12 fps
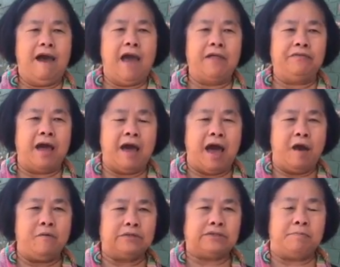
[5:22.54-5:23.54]
and I
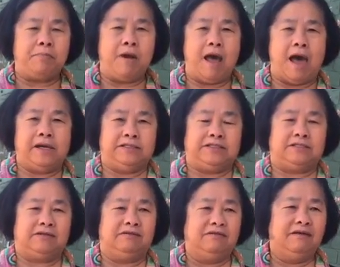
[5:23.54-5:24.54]
was
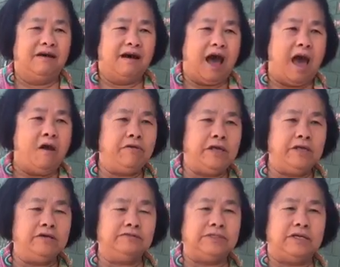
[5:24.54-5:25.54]
surprised. I only
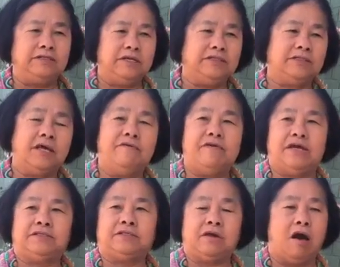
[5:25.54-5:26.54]
using this
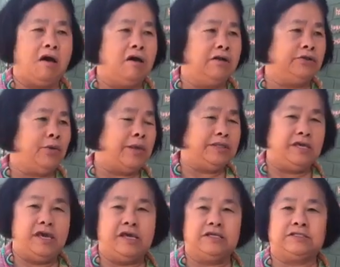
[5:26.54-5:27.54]
service only 20
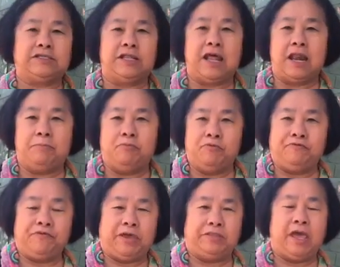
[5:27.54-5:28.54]
years since I
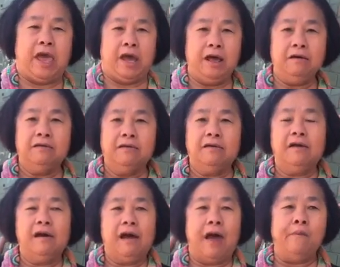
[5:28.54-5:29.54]
moved in here.
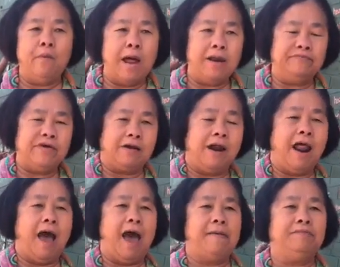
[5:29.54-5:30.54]
And one of the
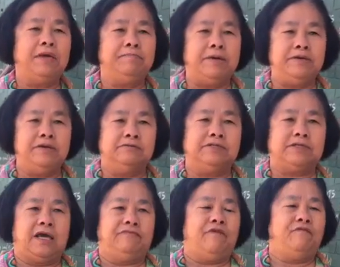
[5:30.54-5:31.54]
clients he been
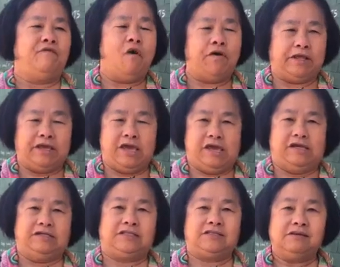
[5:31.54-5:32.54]
using for 40
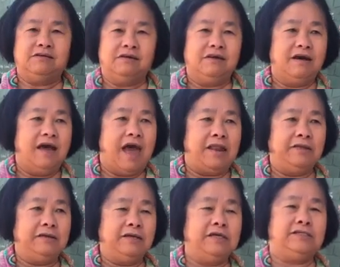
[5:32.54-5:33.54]
years, and
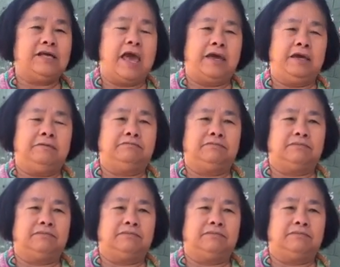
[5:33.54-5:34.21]
he said